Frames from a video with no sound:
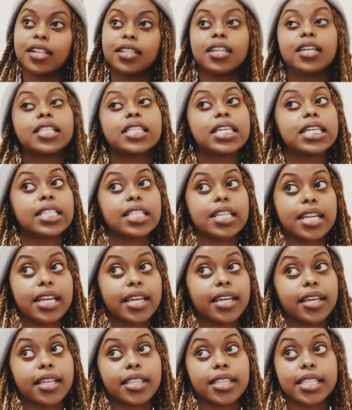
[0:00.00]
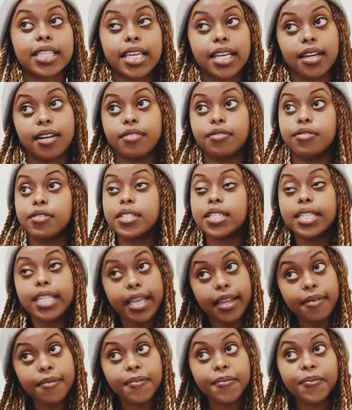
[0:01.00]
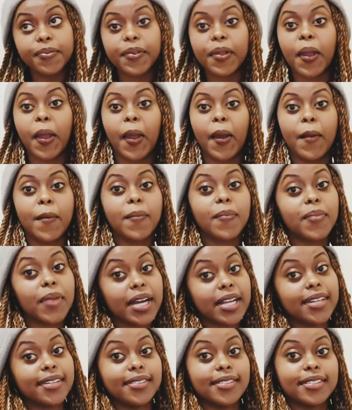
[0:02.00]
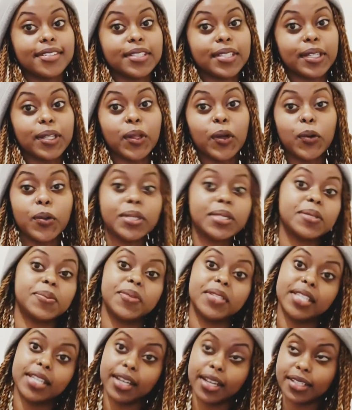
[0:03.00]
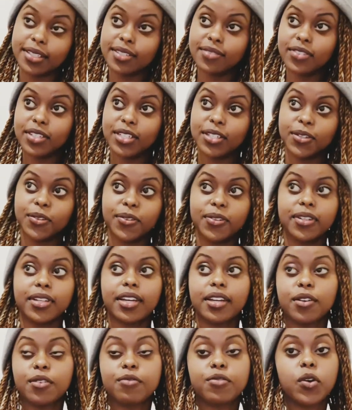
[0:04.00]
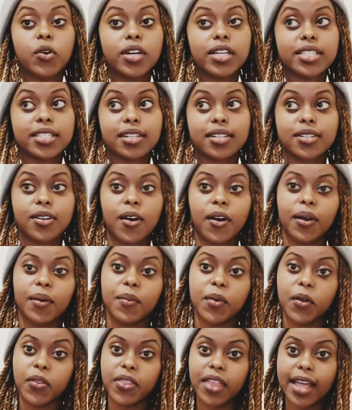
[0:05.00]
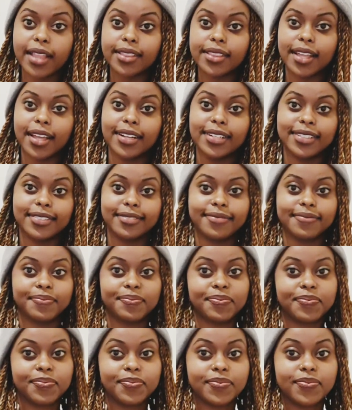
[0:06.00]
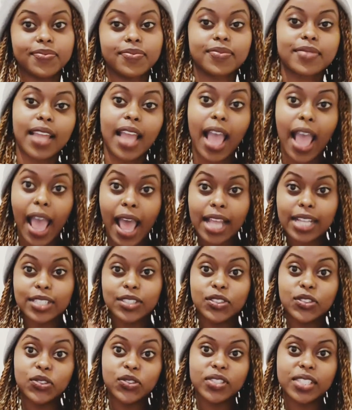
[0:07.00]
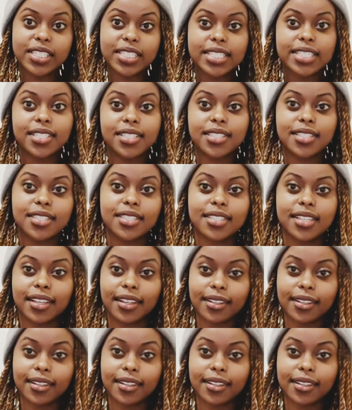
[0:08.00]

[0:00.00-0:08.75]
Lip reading: Nothing that I can think of today, but there'll always be the next video. And of course, I'll talk about that then. Deuces.